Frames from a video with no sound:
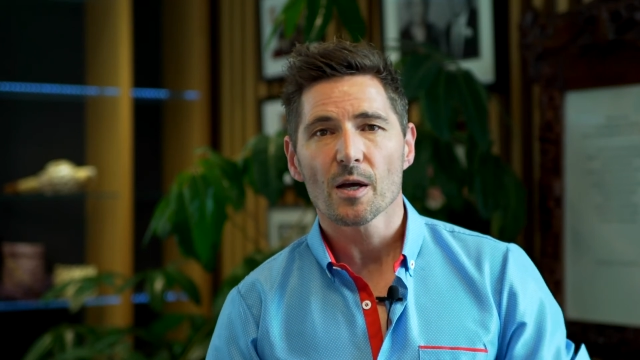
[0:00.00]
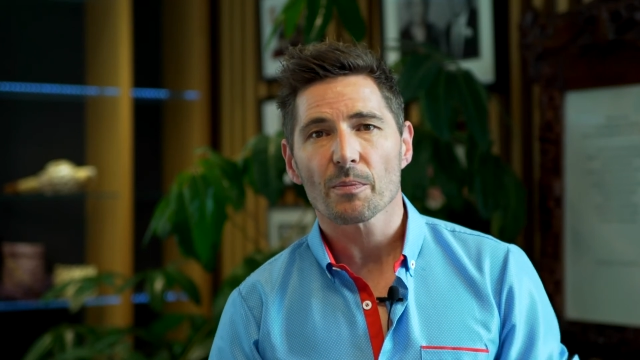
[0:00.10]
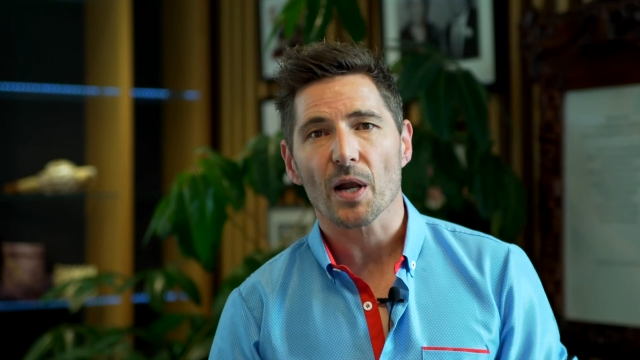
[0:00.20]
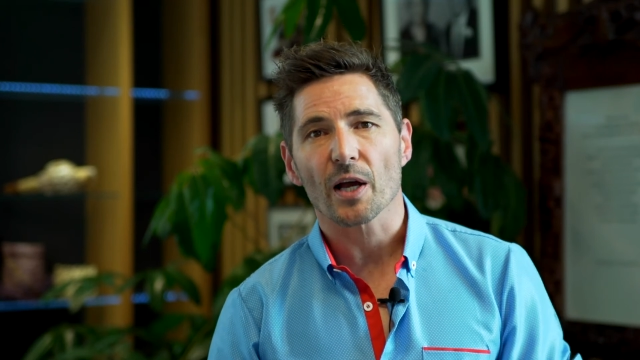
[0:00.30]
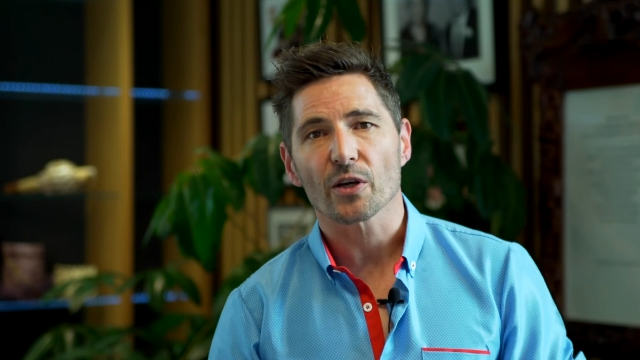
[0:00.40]

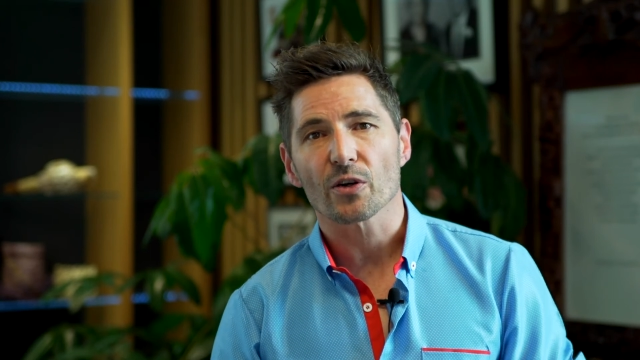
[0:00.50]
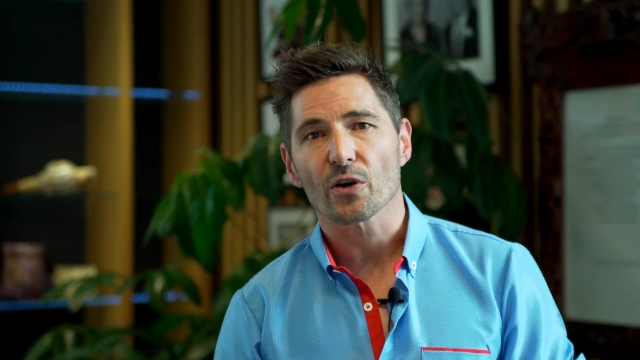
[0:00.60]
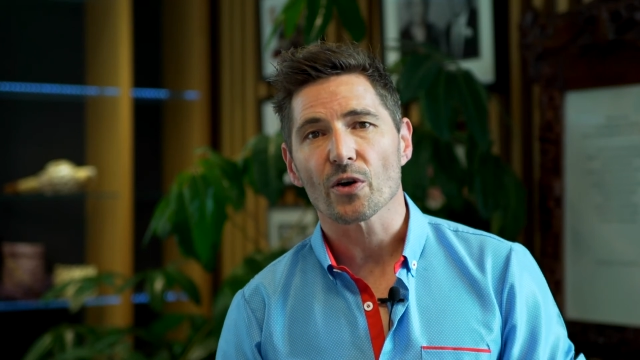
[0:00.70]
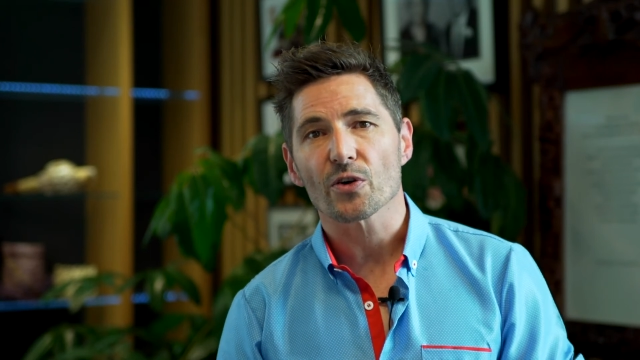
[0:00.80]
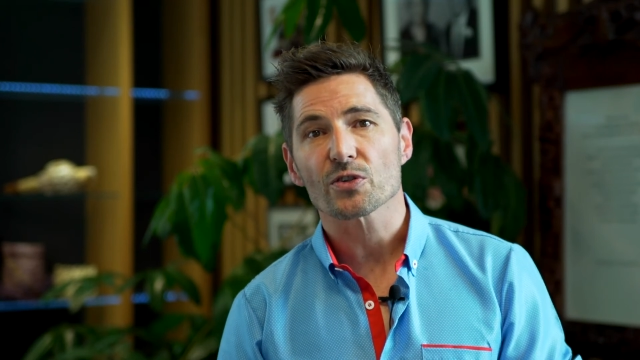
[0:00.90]
plunket
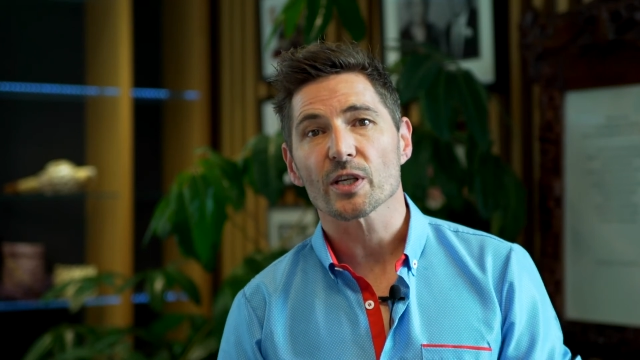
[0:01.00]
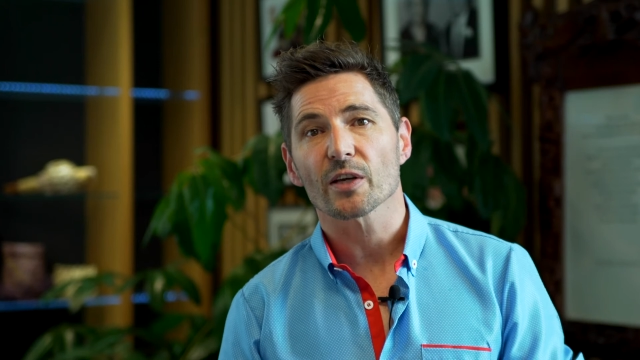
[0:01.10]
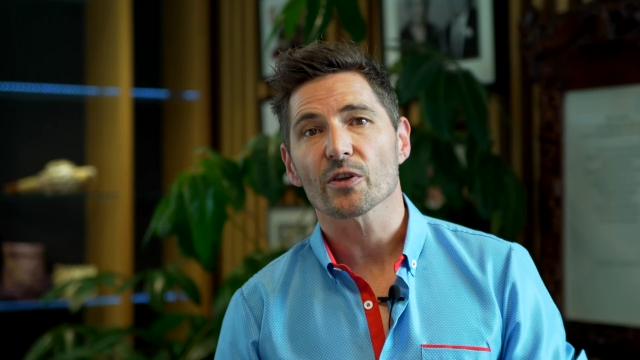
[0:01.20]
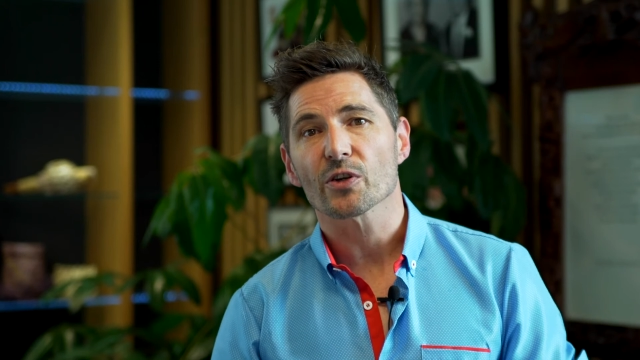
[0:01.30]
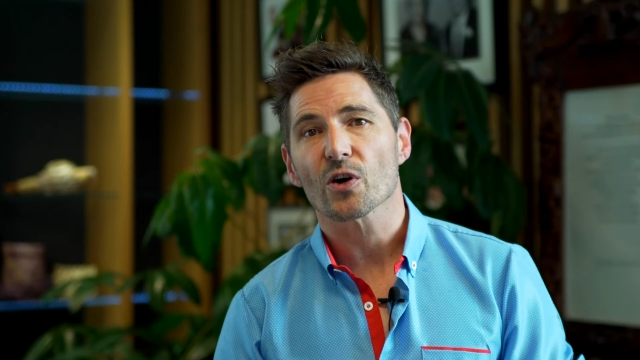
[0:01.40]
nurse,
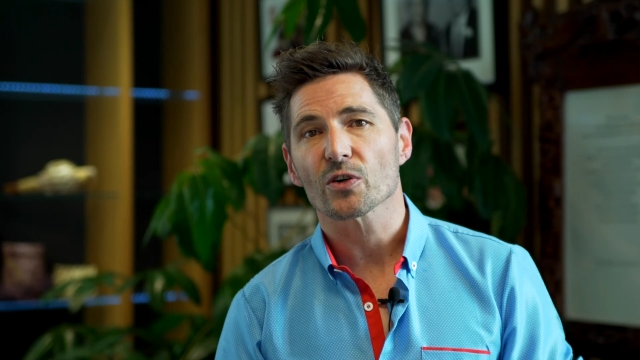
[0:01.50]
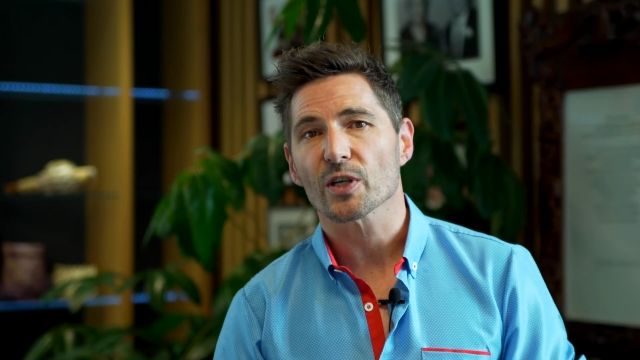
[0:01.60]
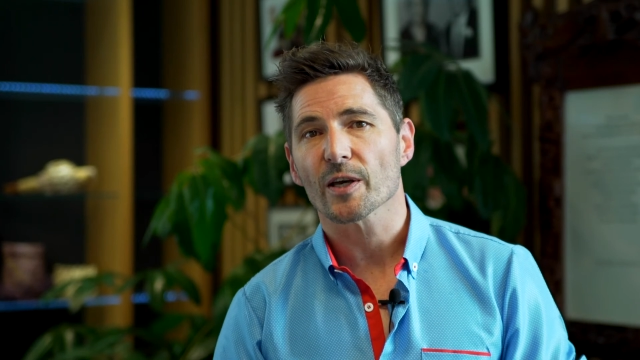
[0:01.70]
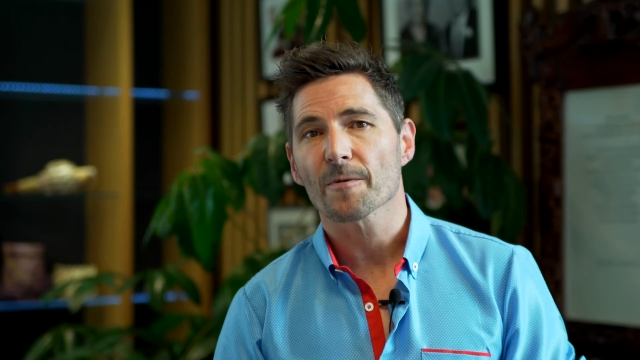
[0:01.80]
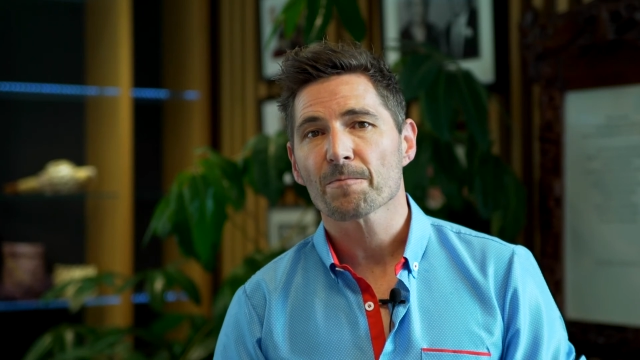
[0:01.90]
seeing the
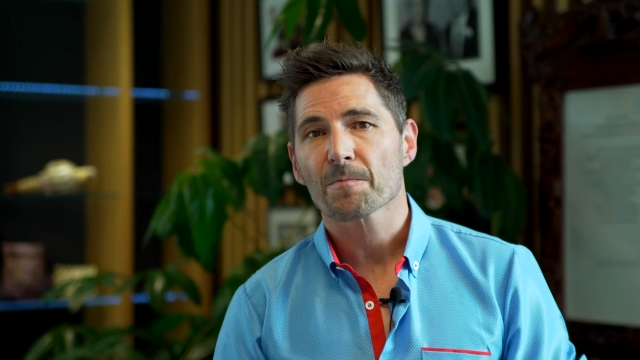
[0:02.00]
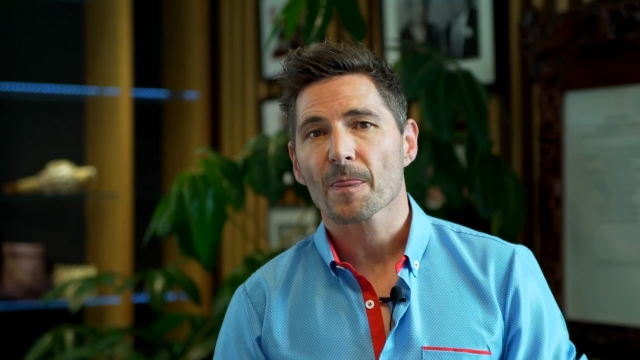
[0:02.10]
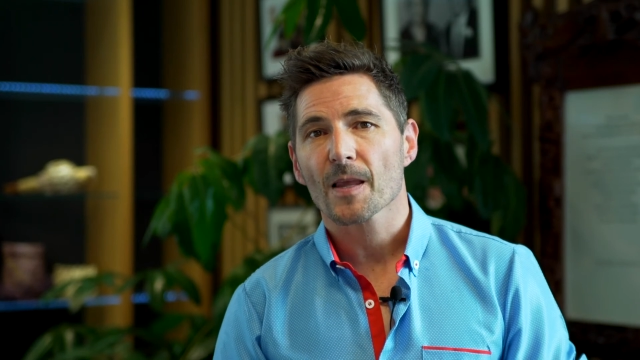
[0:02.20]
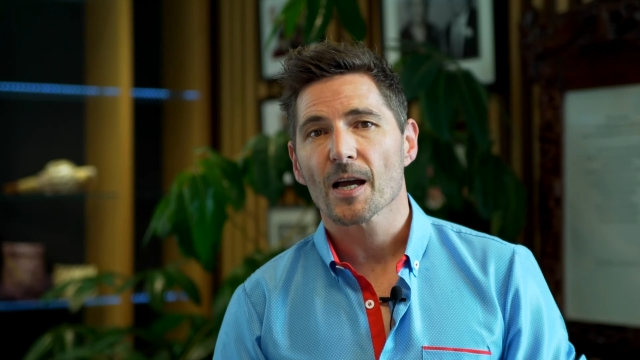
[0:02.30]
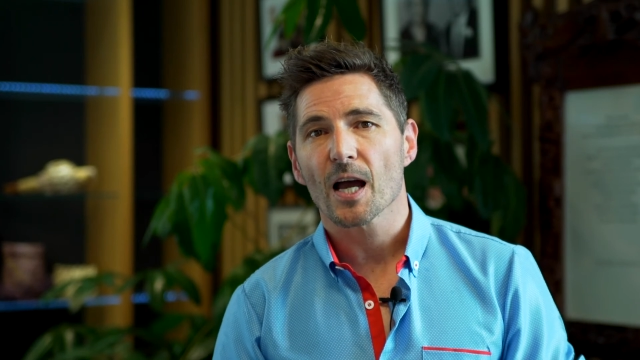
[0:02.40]
doctor,
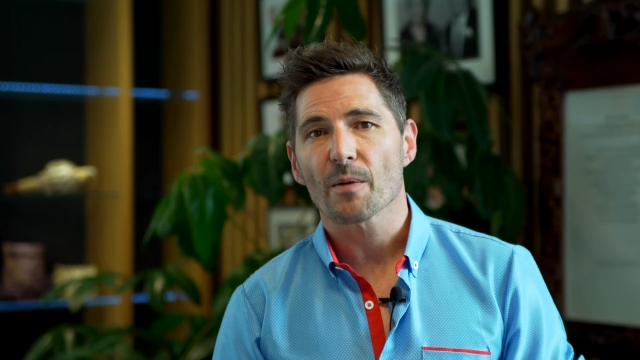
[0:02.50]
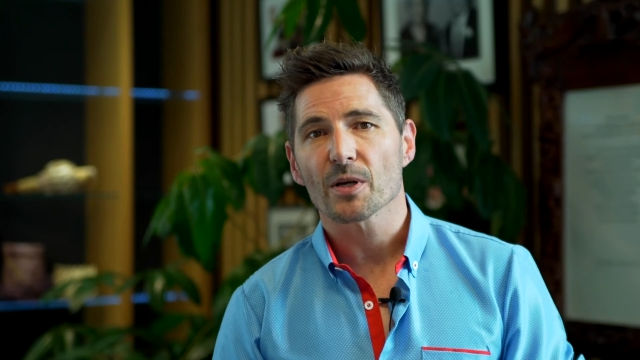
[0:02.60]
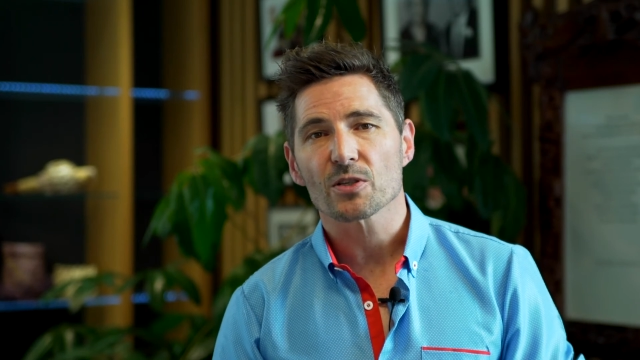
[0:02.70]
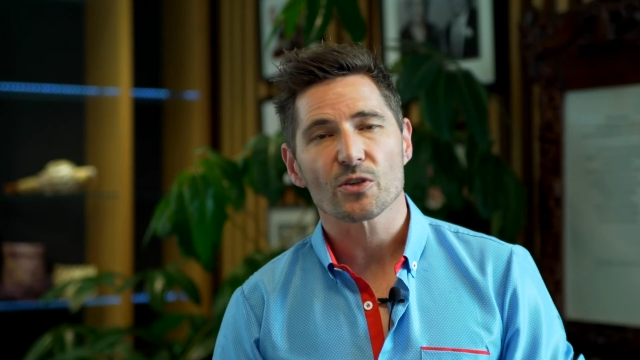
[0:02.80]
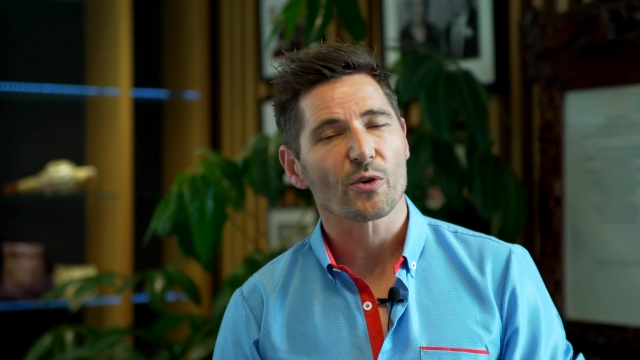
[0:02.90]

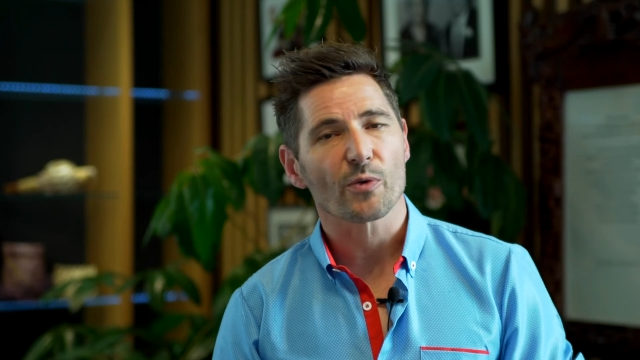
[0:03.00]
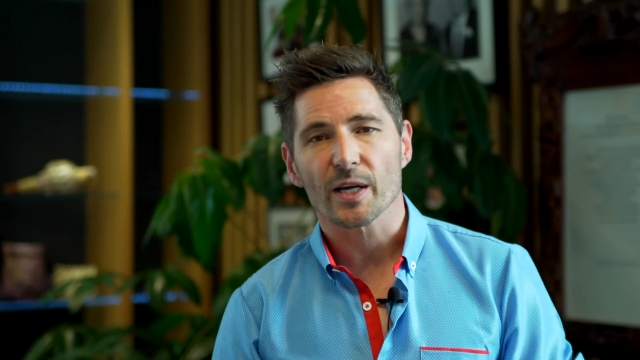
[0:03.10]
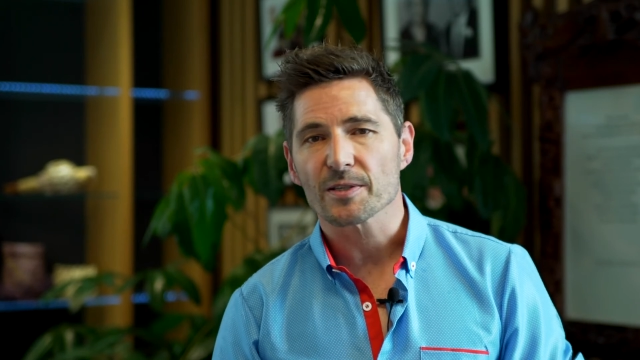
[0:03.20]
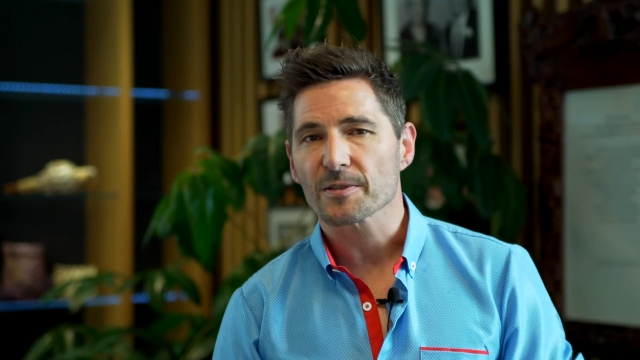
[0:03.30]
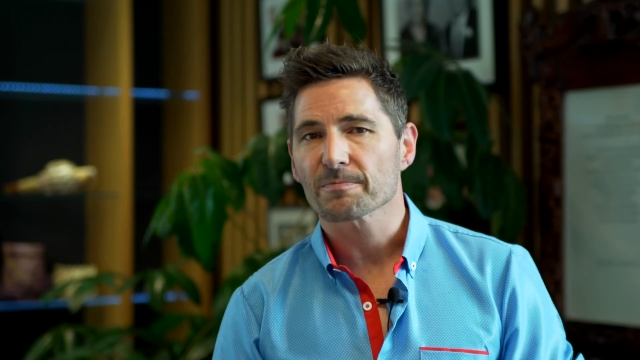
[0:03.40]
it's not a
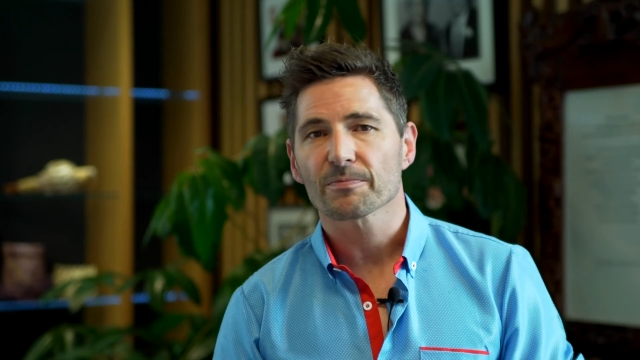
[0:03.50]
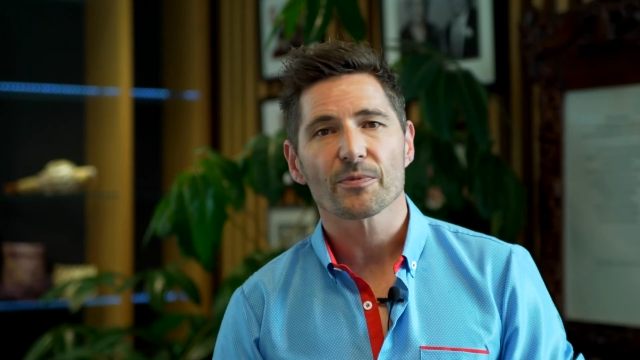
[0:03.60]
race.